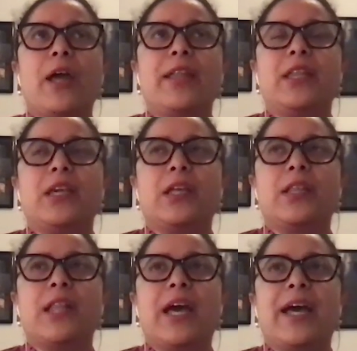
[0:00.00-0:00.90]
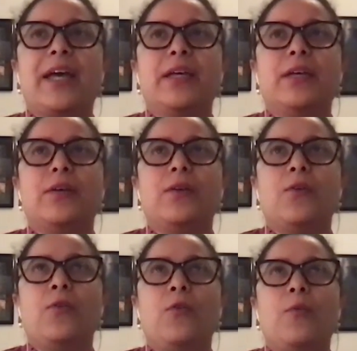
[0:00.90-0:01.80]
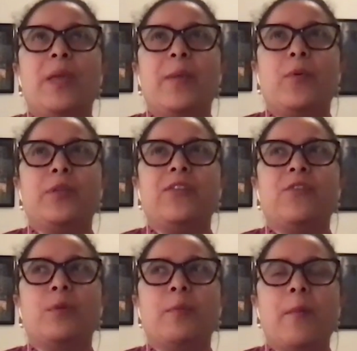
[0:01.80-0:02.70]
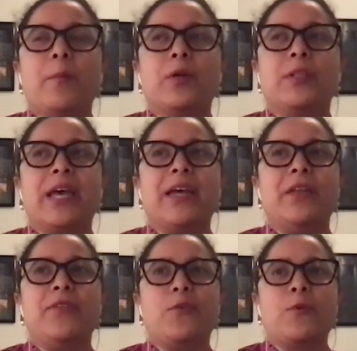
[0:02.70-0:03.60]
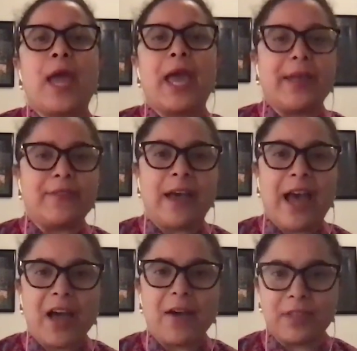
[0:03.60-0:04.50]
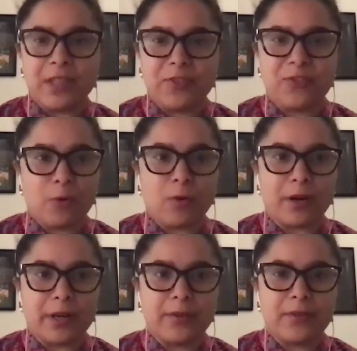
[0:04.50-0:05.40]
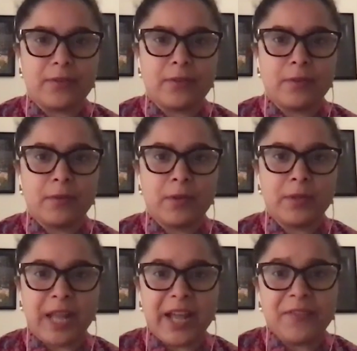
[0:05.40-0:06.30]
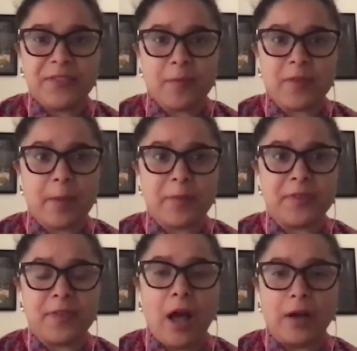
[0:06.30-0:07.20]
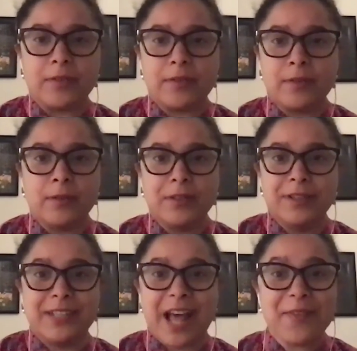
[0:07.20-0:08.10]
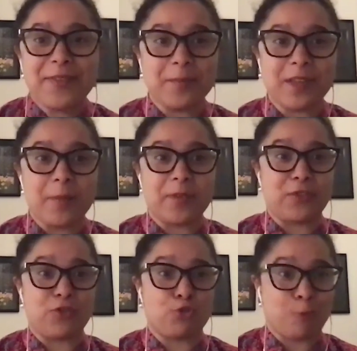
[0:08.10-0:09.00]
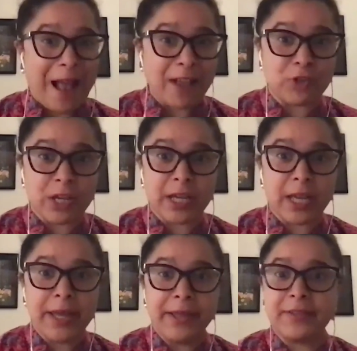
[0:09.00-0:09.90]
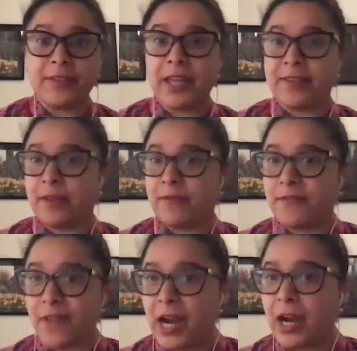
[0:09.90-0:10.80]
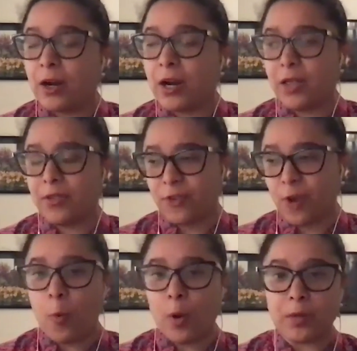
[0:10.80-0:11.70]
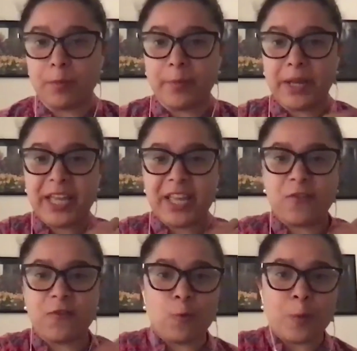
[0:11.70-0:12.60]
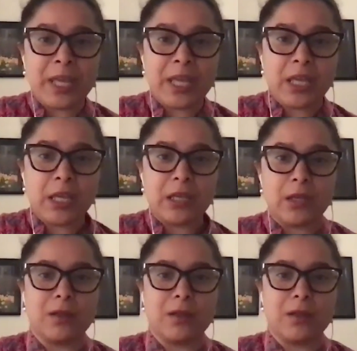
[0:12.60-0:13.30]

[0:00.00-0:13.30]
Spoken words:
think that people need to remember that it's okay to have these stories. Life sometimes sucks. Life sometimes is tragic. It's unfair and so on. But if we